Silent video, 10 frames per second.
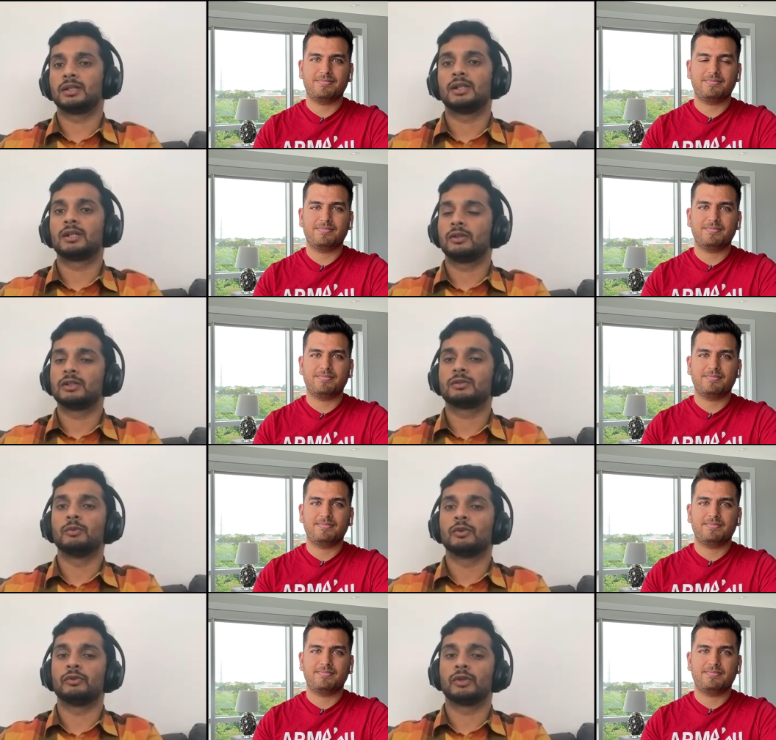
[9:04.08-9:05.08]
Speaker 1: third round is
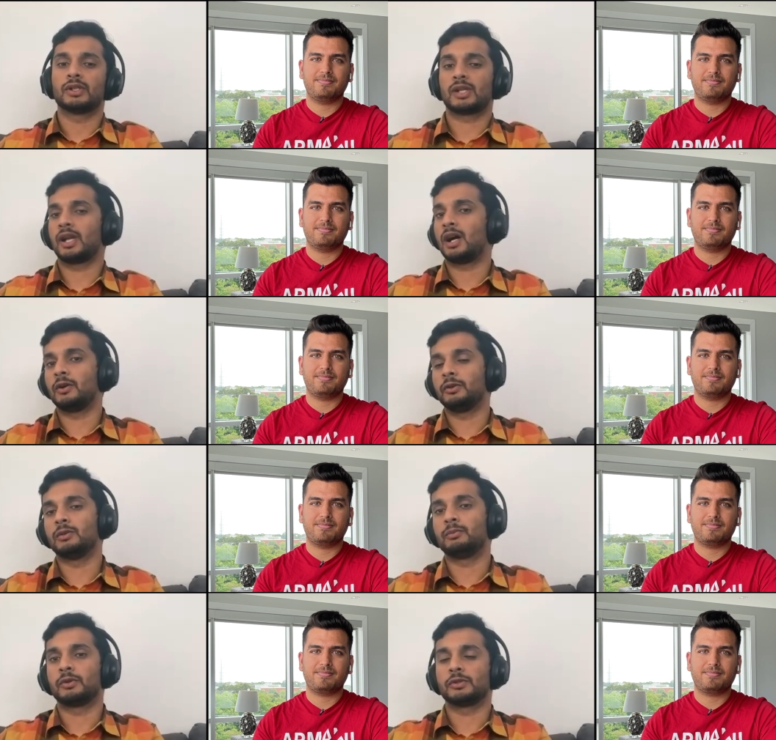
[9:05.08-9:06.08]
more focused like how
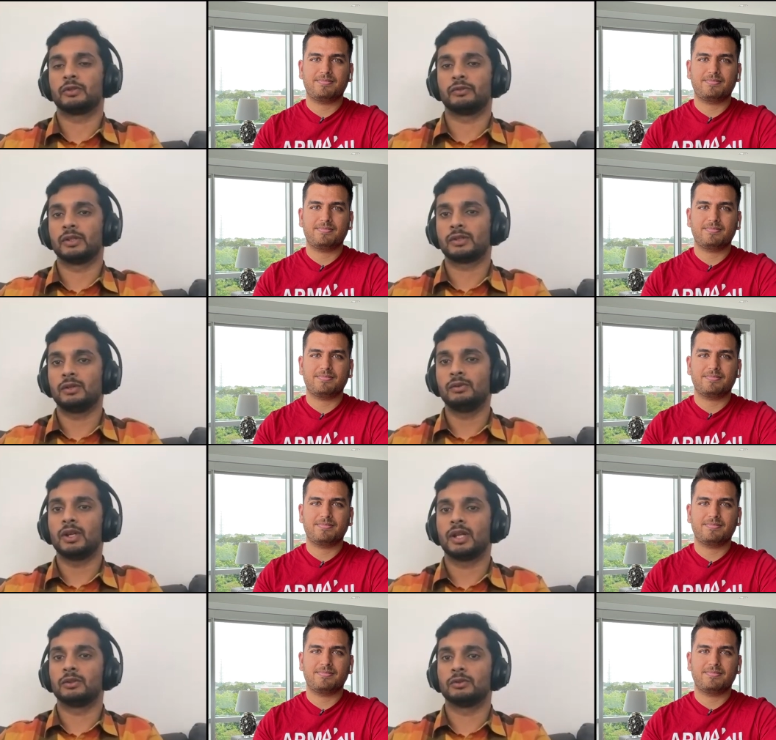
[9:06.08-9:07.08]
you approach your first round,
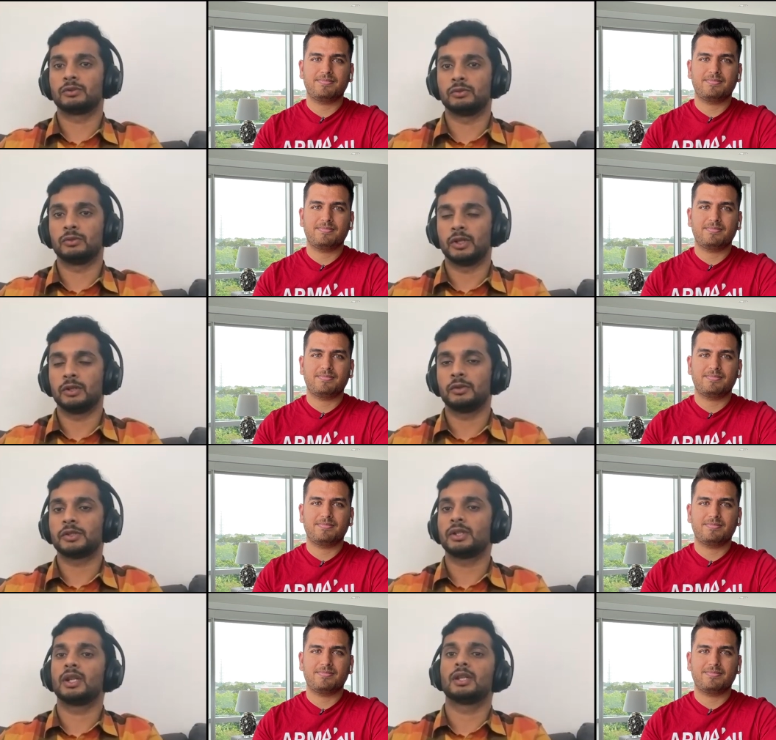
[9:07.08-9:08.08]
like those two coding
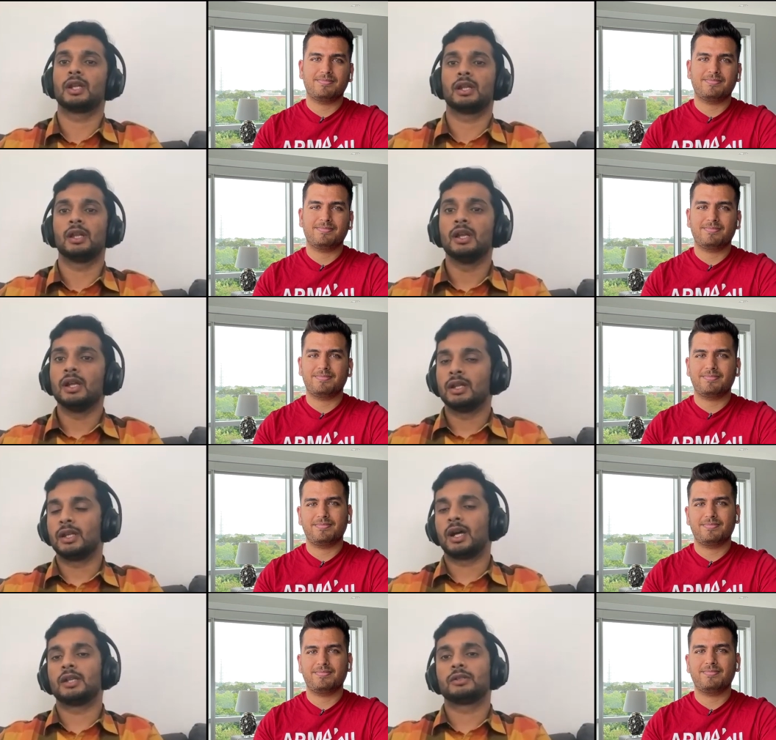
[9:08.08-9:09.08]
questions, and then
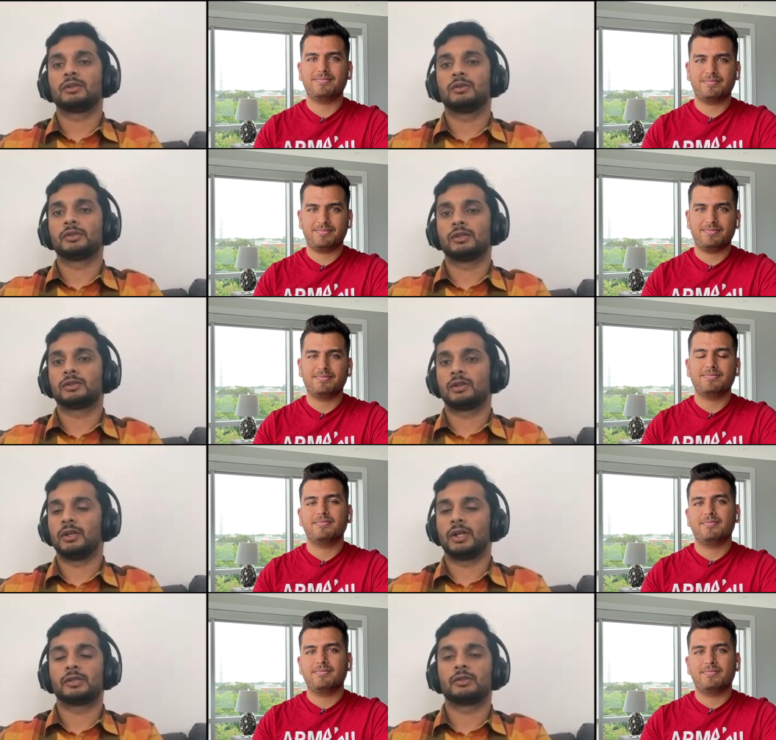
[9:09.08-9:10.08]
they ask questions on
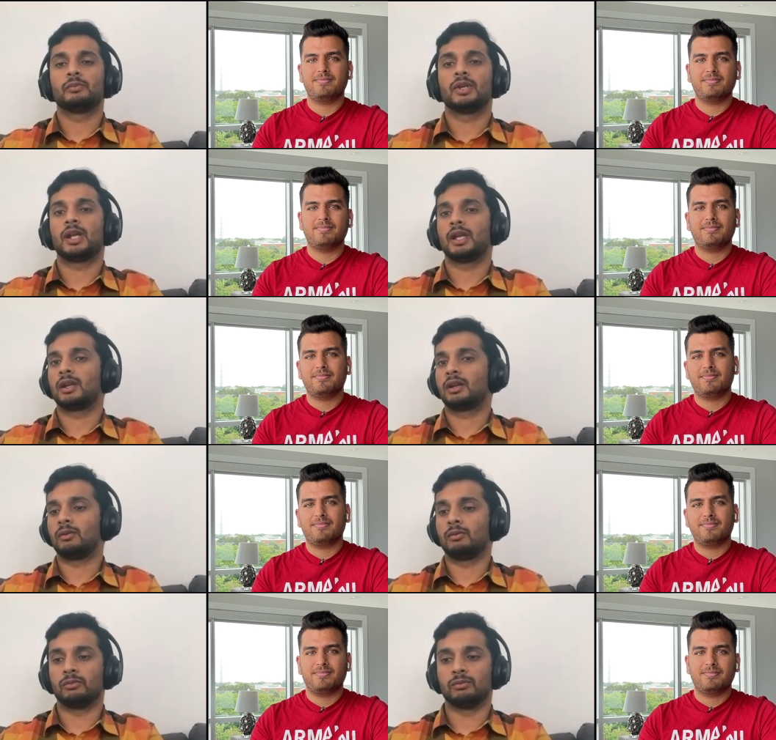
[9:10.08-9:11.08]
your resume, like
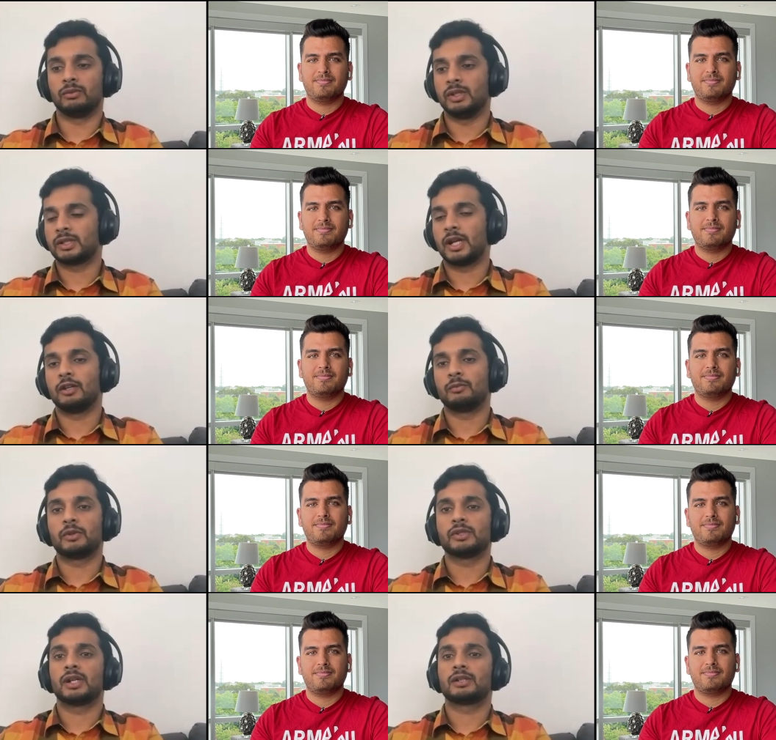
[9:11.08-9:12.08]
these kind of
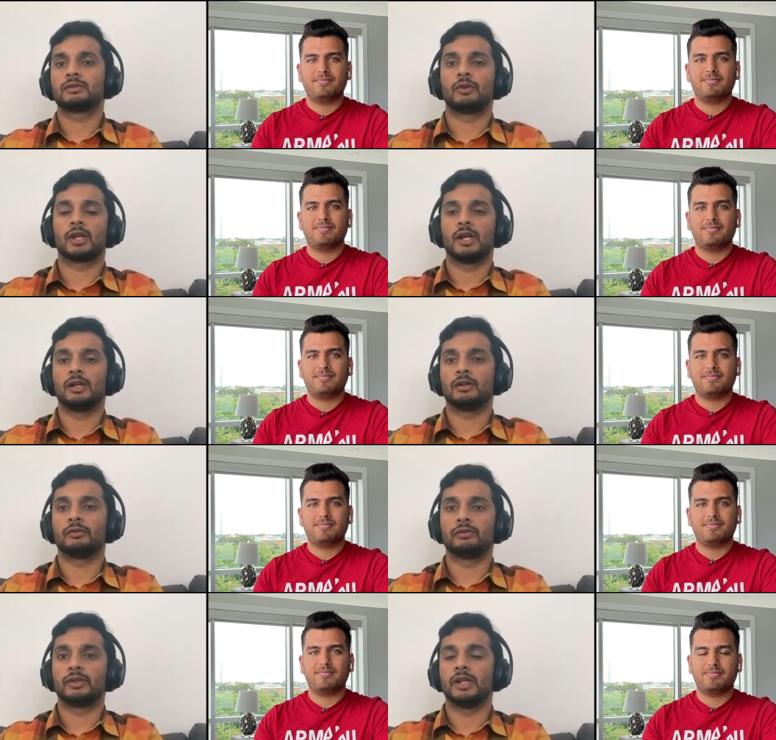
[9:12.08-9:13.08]
projects, what kind
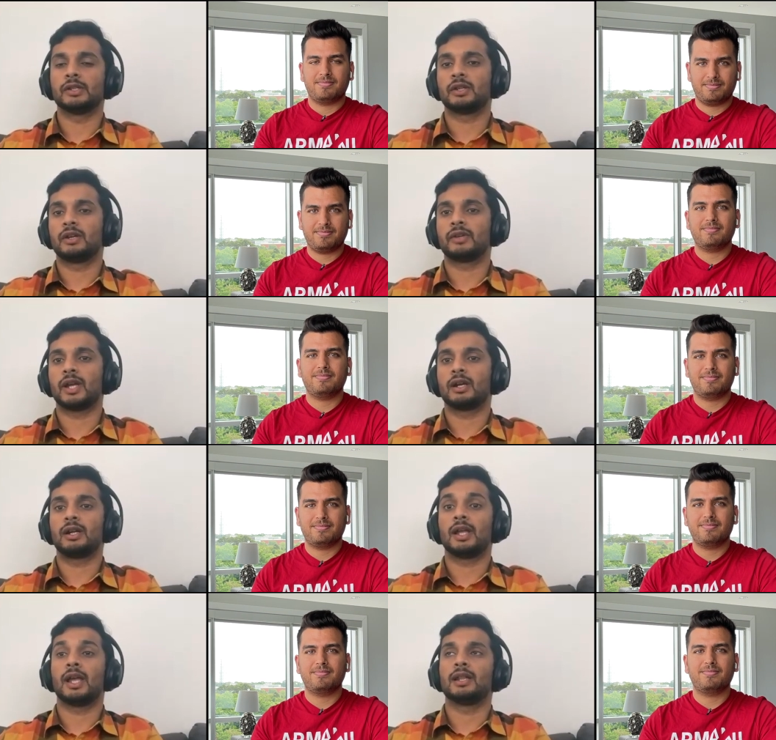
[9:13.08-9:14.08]
of things you have
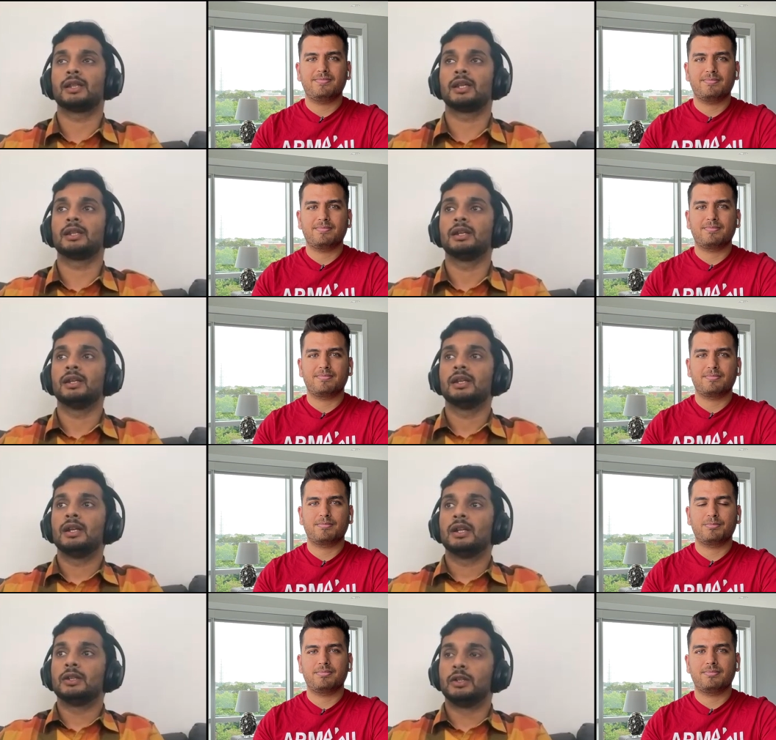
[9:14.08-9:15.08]
tackled, and then
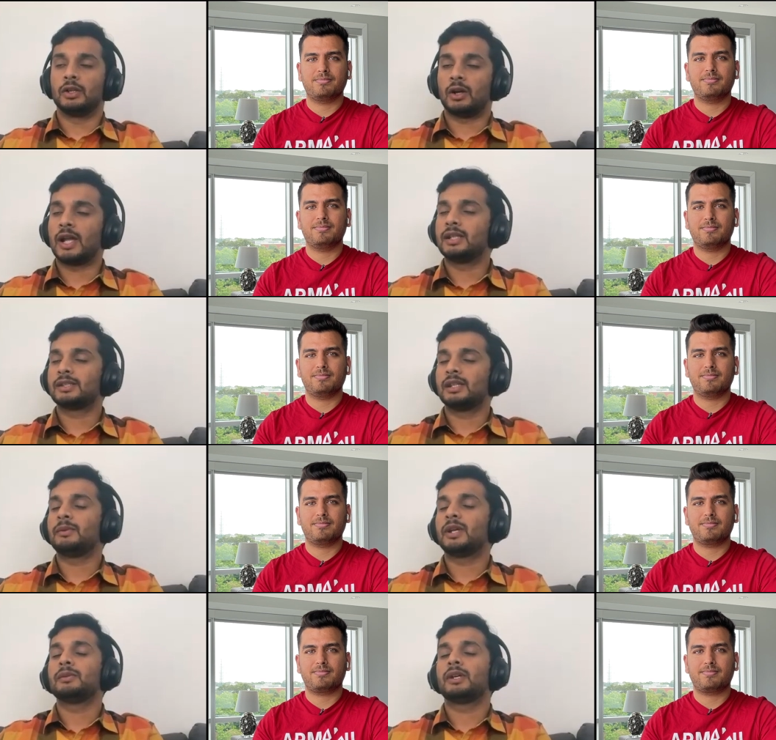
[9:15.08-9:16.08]
they at the
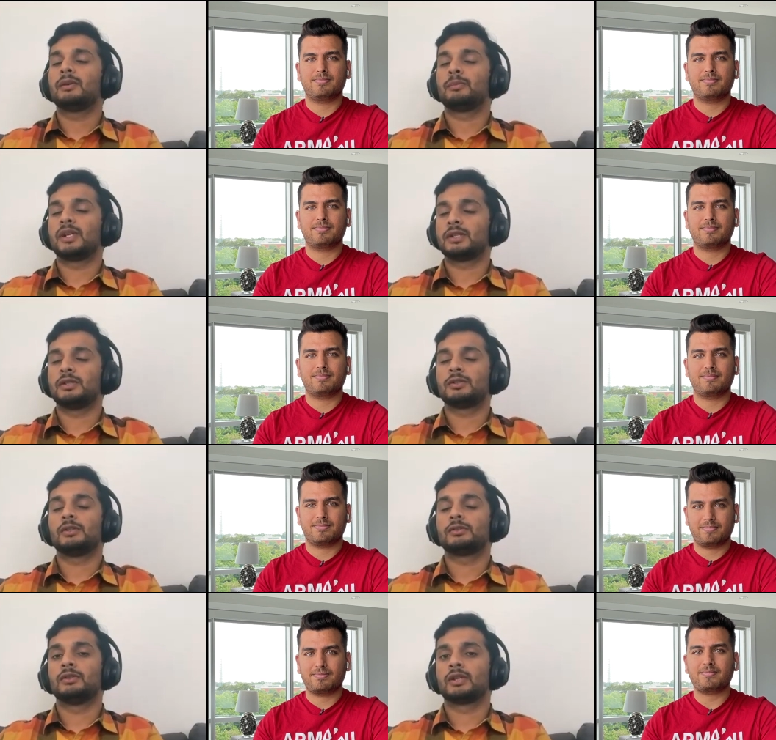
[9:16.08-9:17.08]
same time the person is
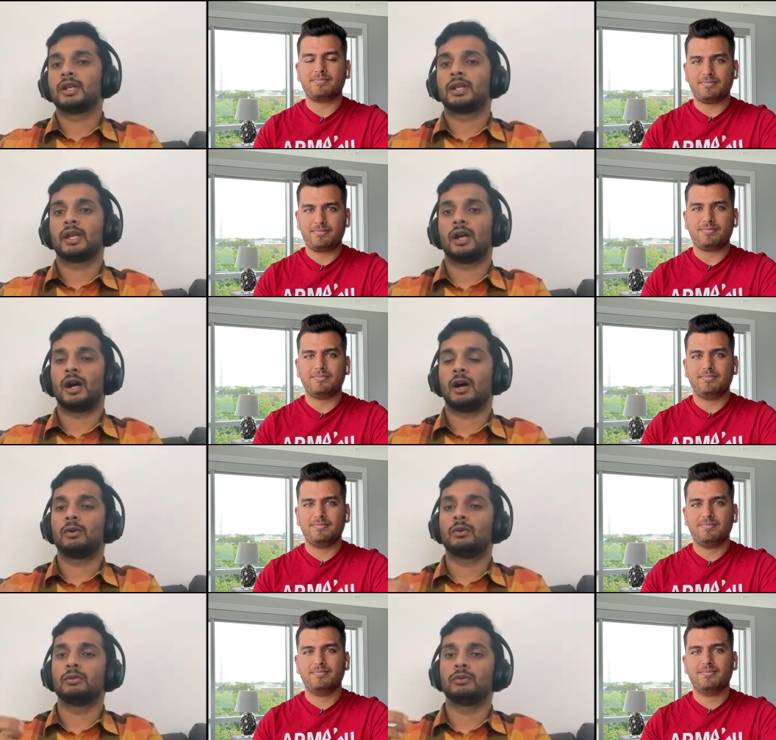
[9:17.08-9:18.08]
also looking like
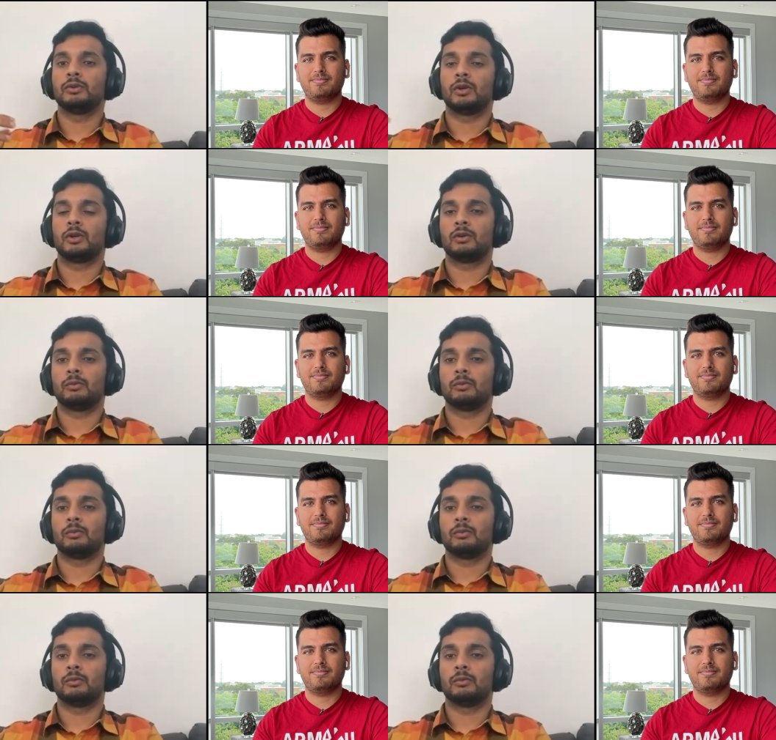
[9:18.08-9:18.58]
how your